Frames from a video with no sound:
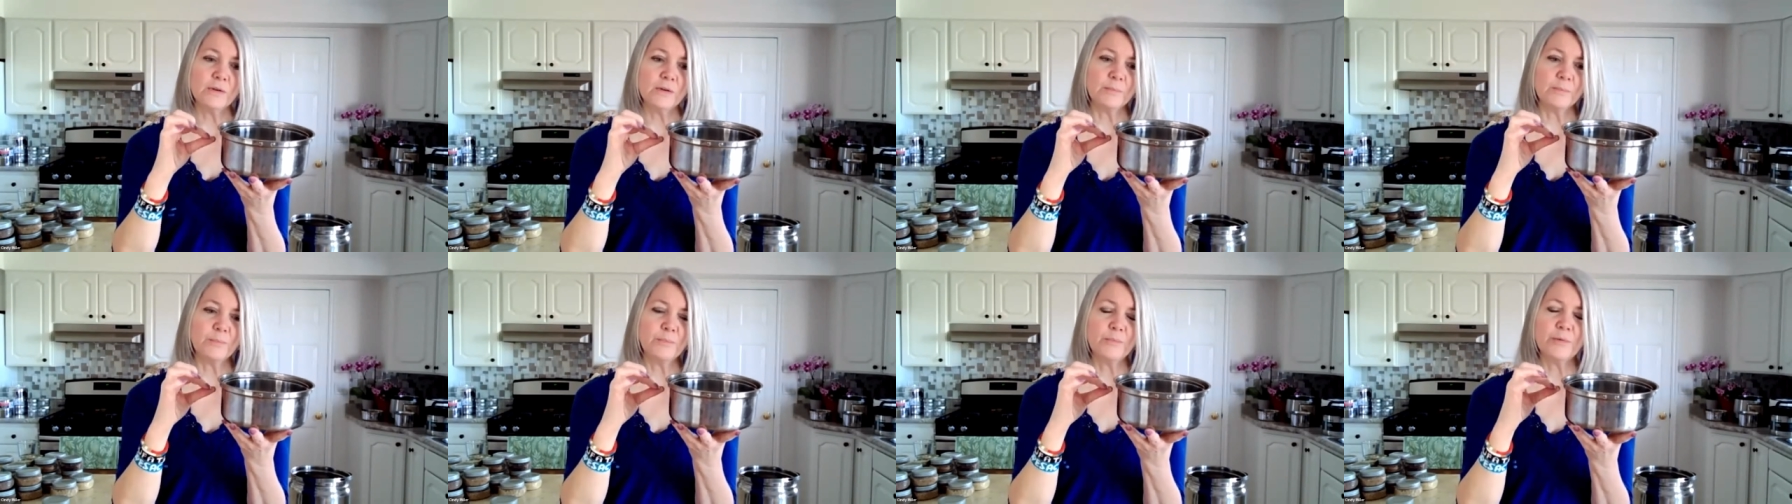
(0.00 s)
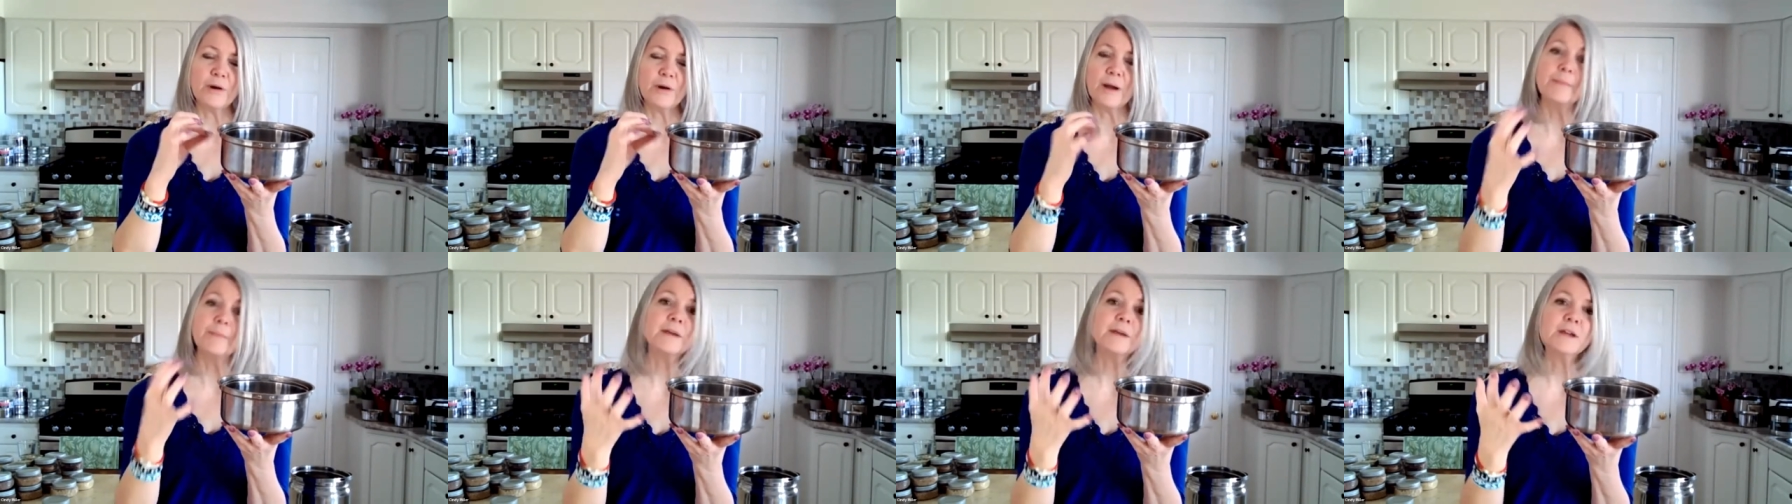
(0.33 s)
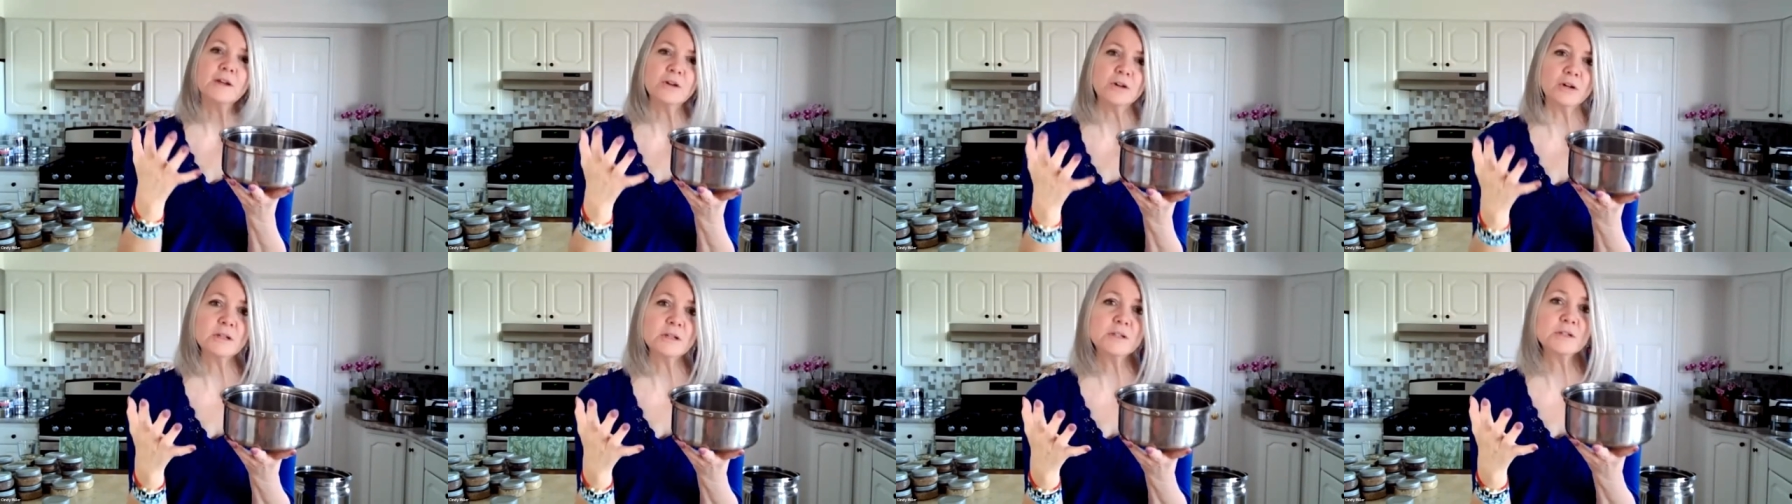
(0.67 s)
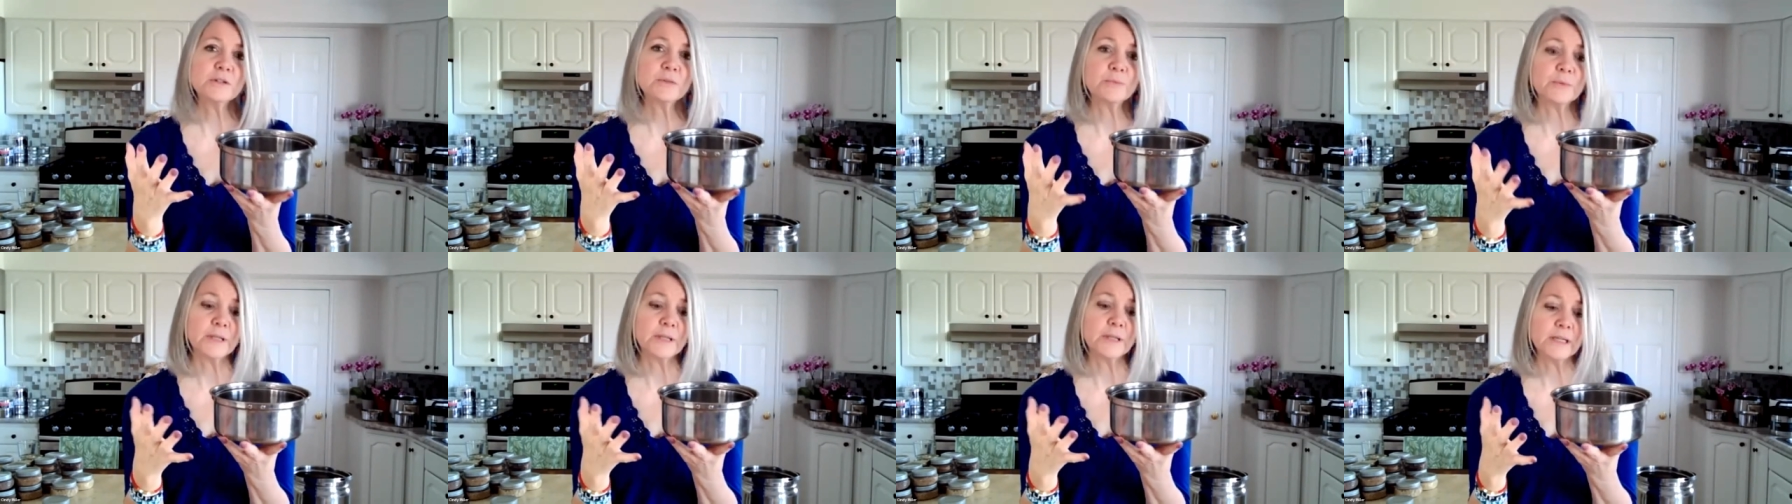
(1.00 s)
they're probably cooked
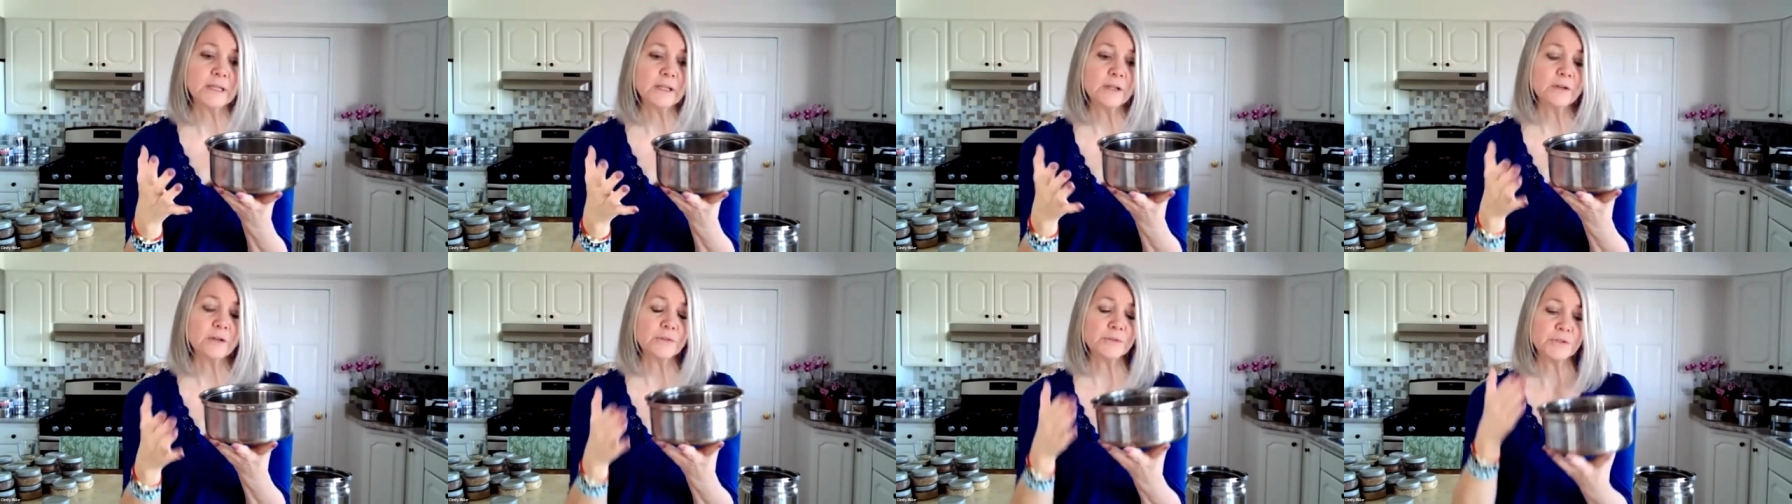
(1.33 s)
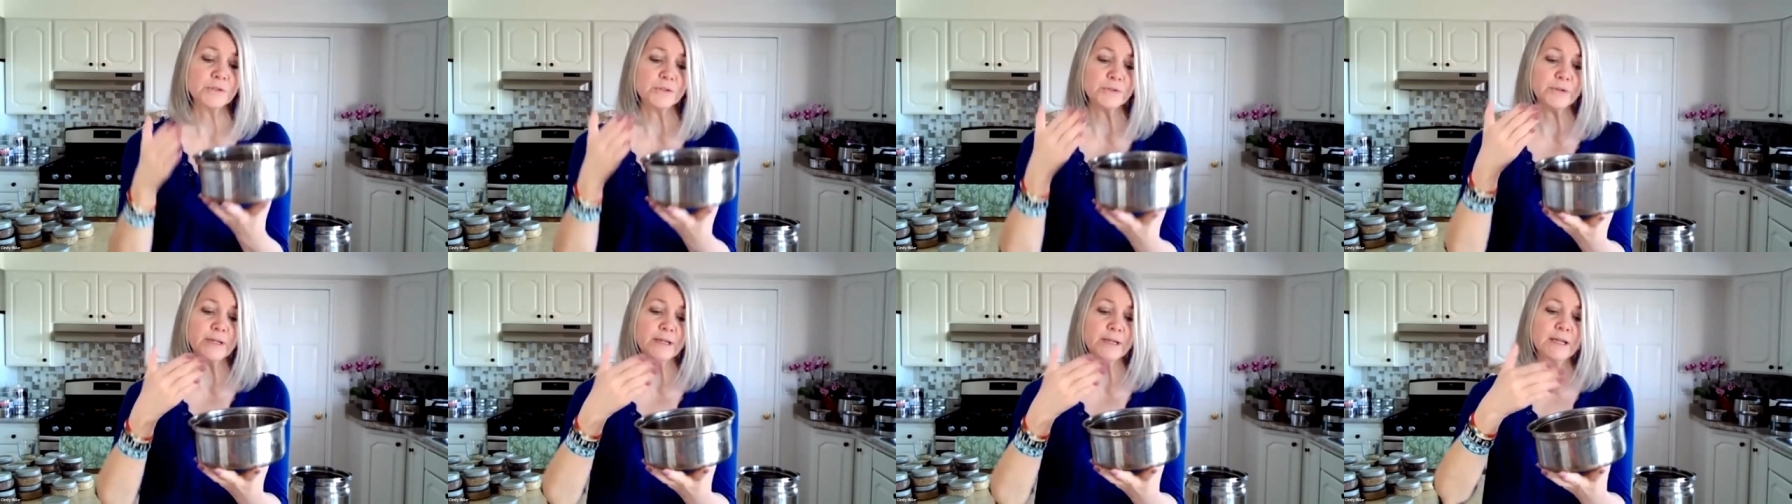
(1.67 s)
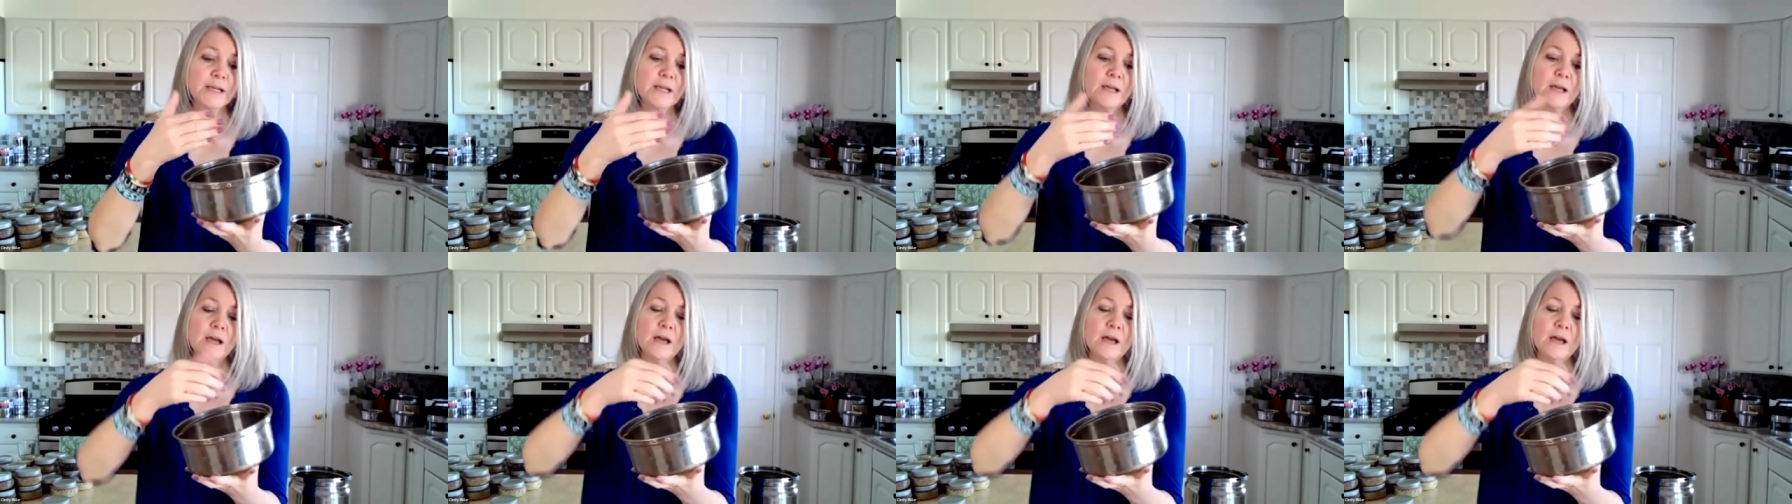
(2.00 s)
or really close to it.